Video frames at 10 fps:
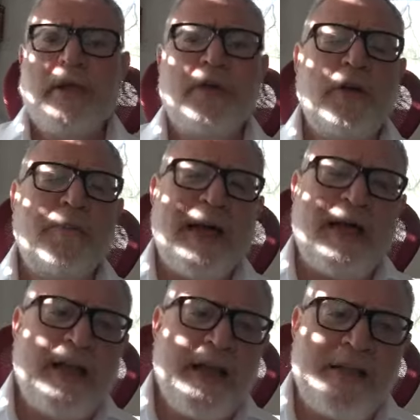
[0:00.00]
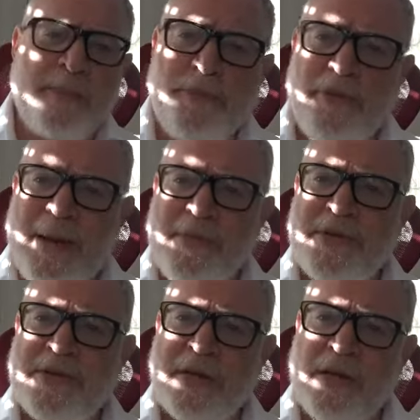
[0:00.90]
Look back at the
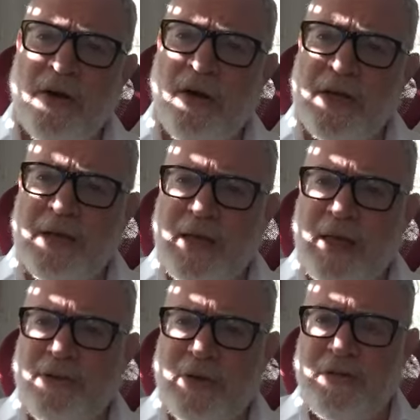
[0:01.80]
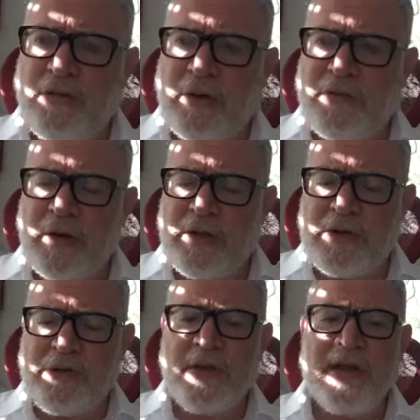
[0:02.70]
promises that God gave to our
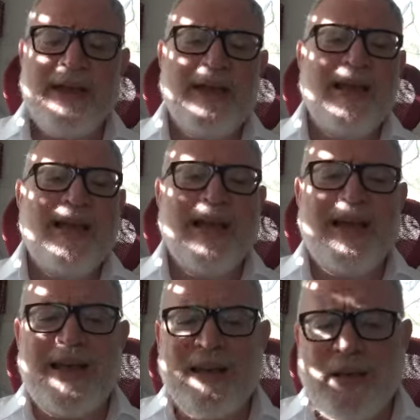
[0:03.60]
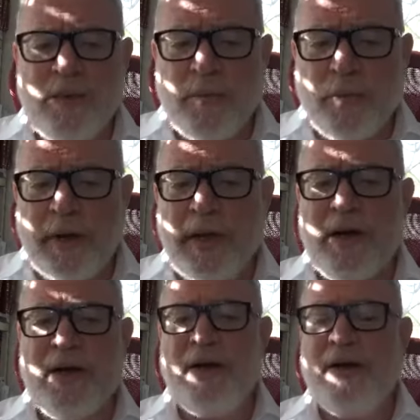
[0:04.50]
forefathers, and
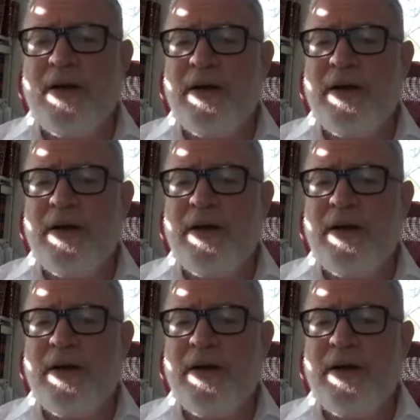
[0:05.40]
where